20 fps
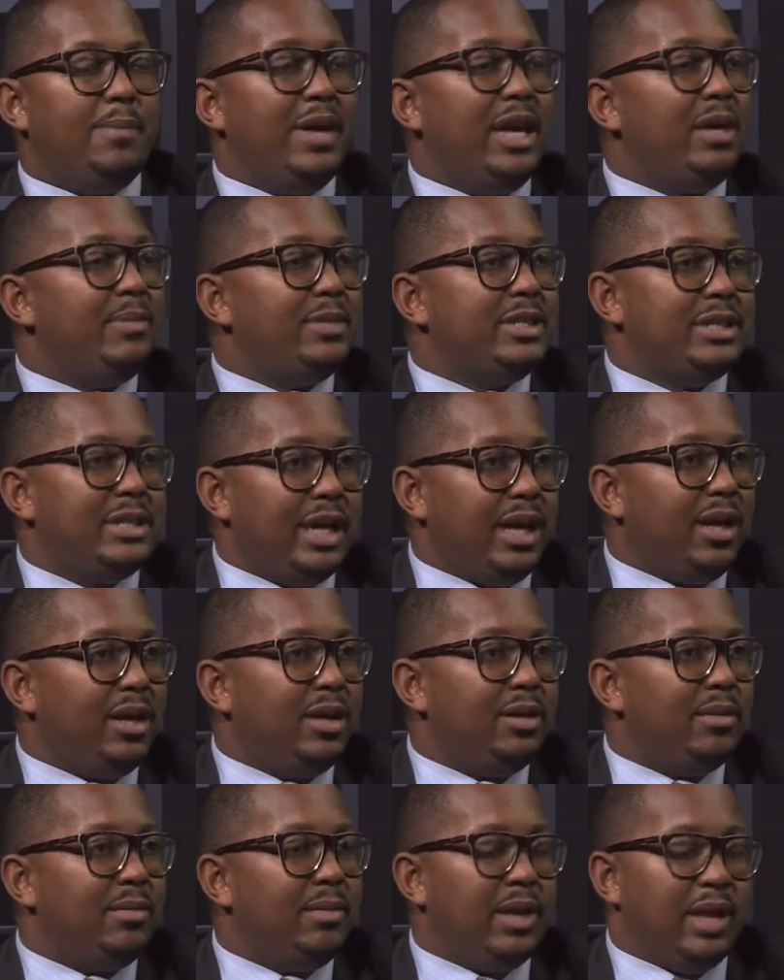make a
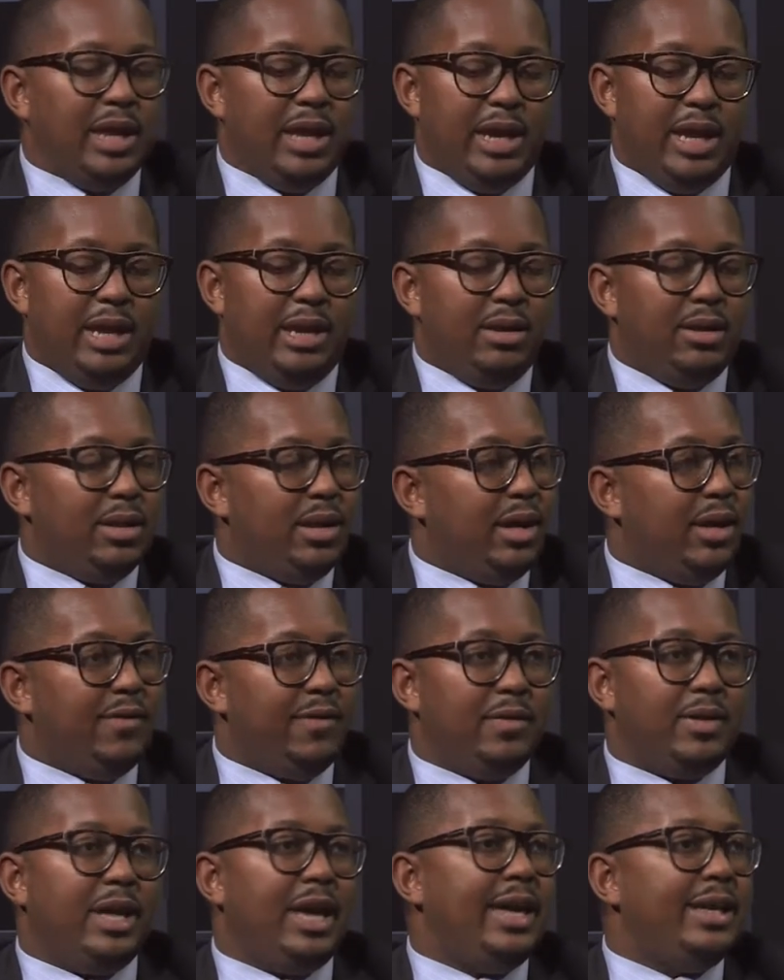mistake and a
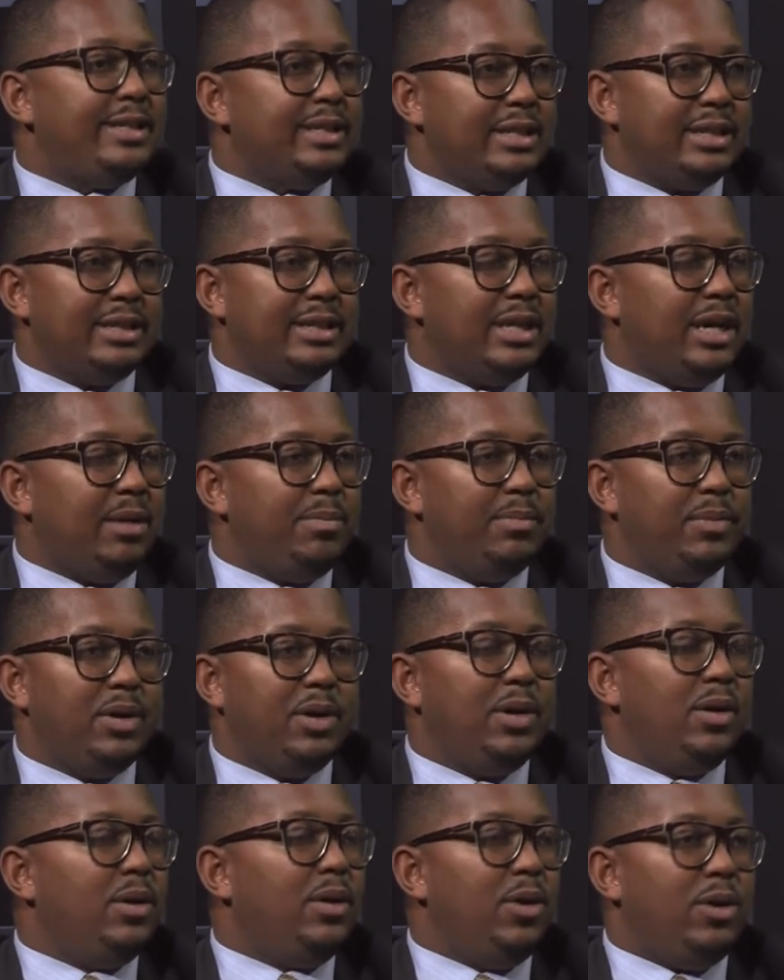case ends up
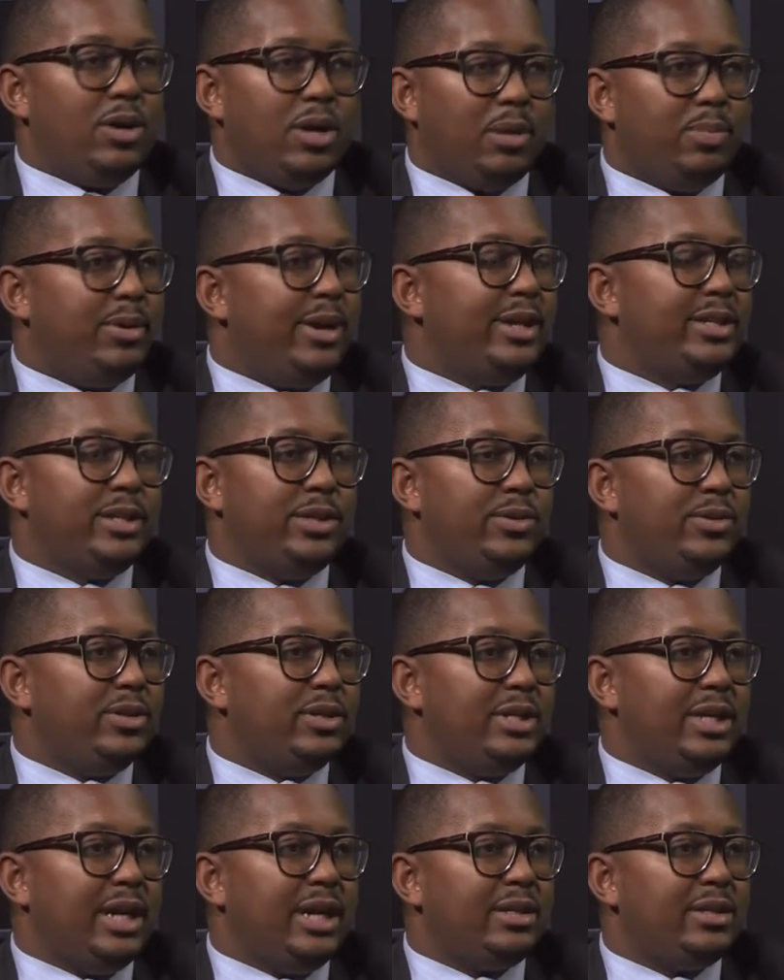on our
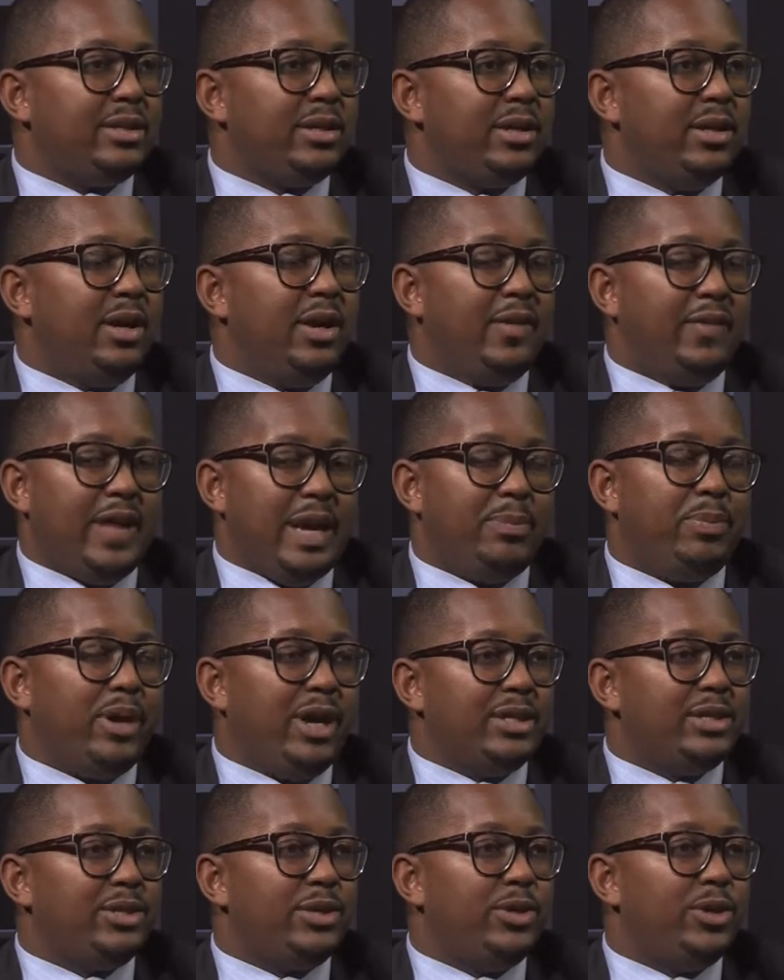prosecutor's desk, that
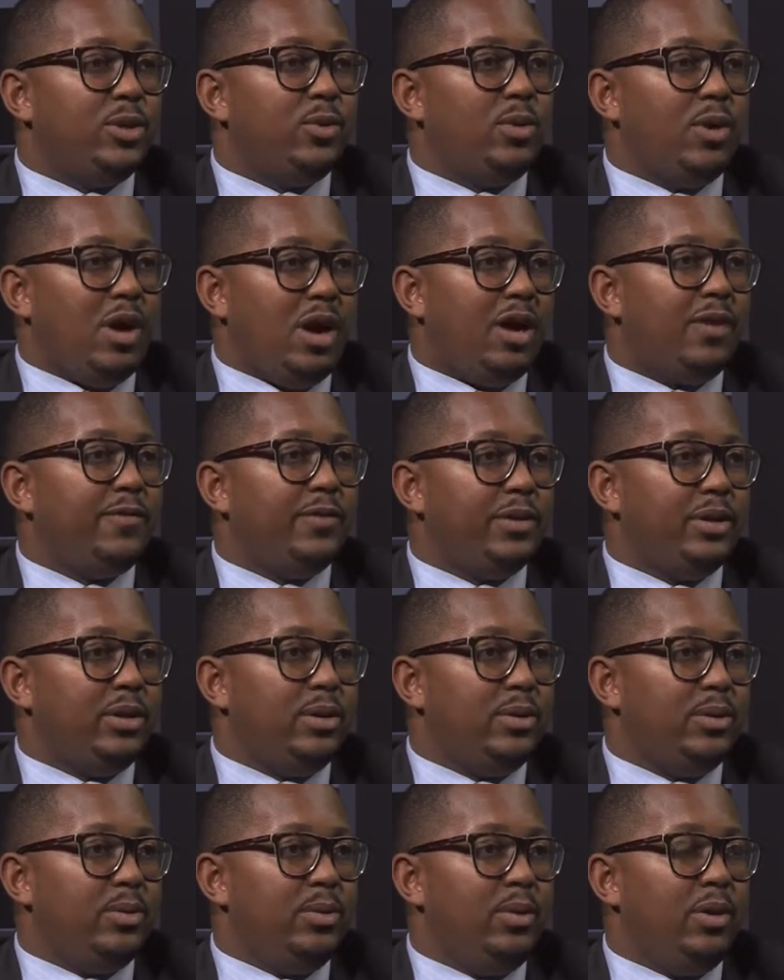prosecutor will offer
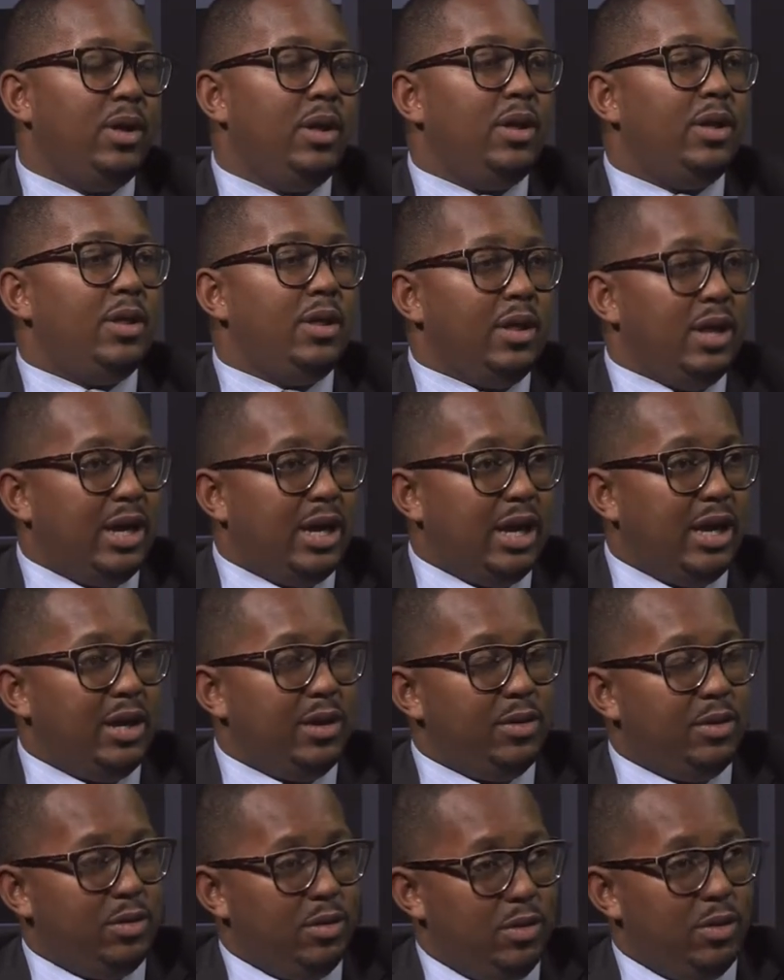you,
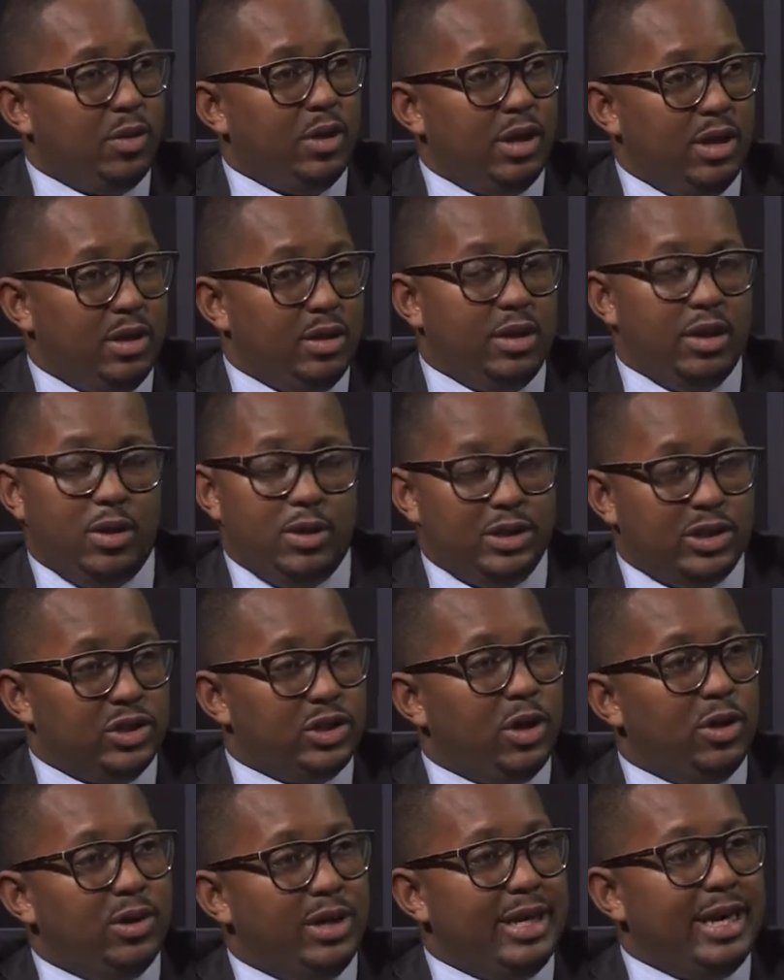in
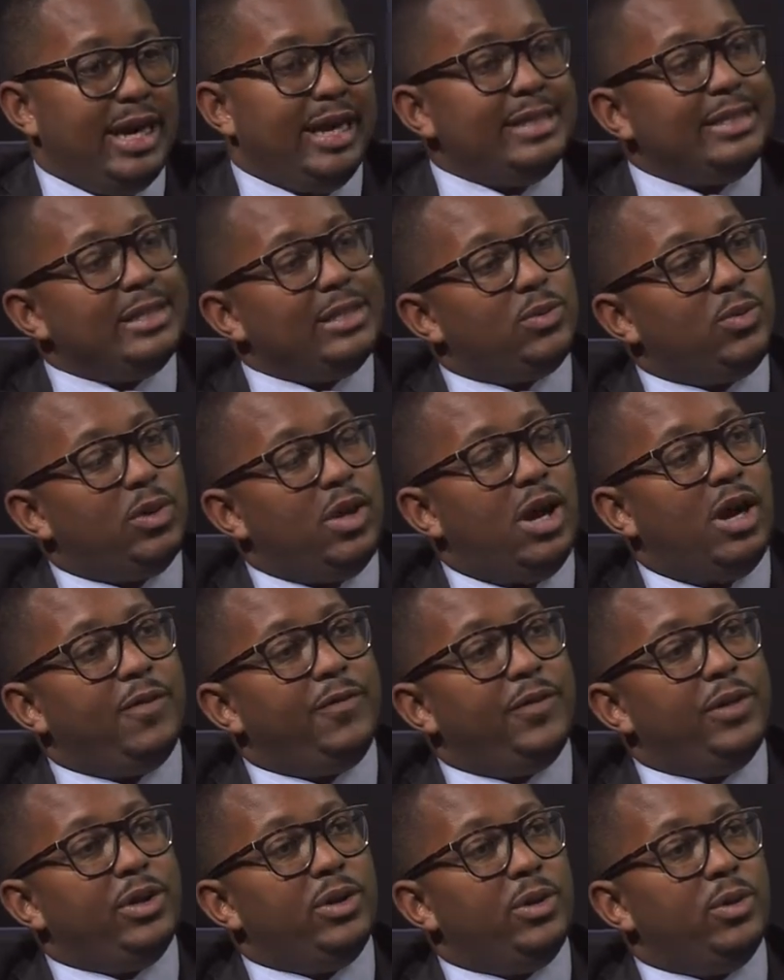certain cases, will
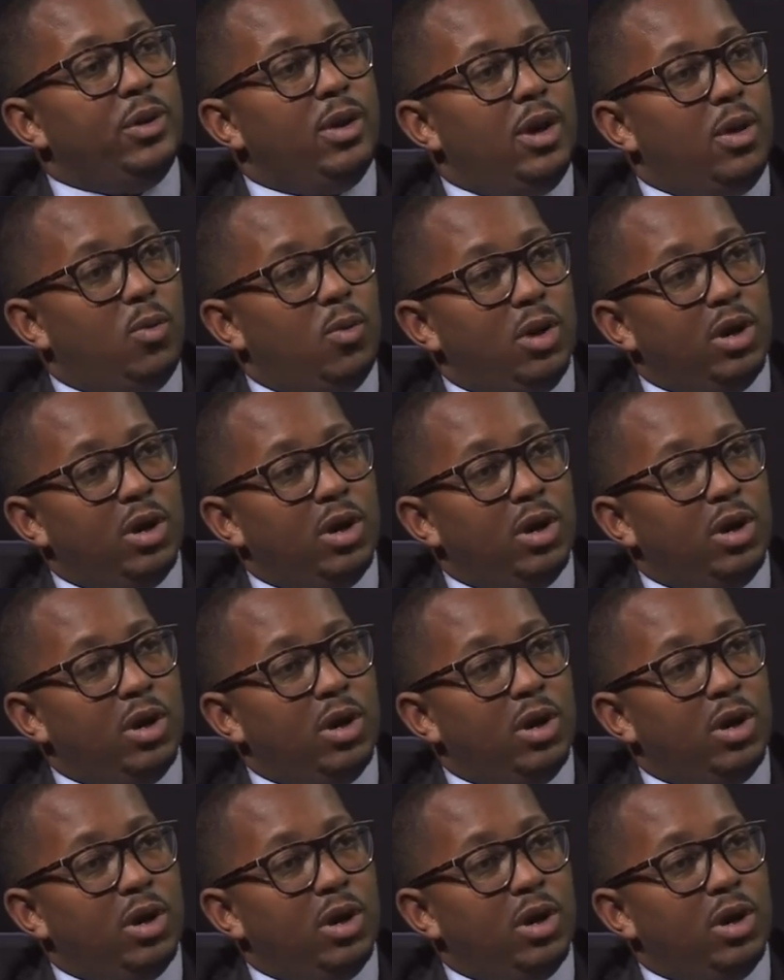offer you a